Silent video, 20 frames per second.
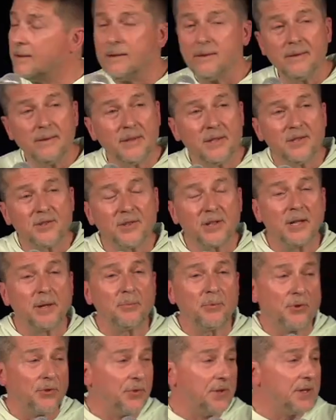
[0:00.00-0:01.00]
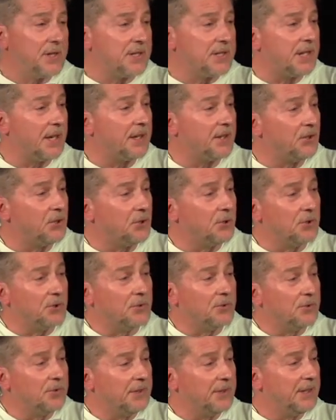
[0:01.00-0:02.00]
these are a couple things I'd do
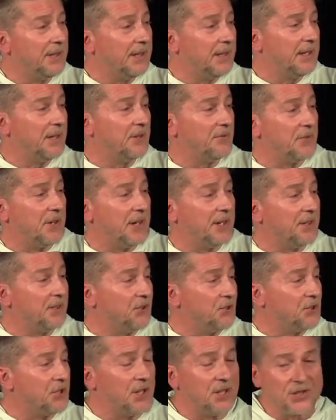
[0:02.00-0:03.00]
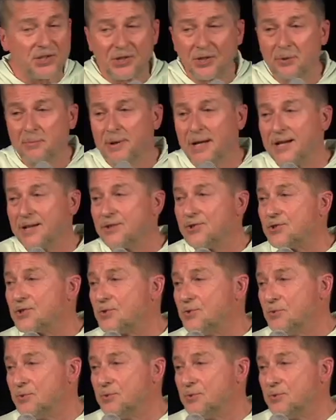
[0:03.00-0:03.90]
if I had the chance to go back to school.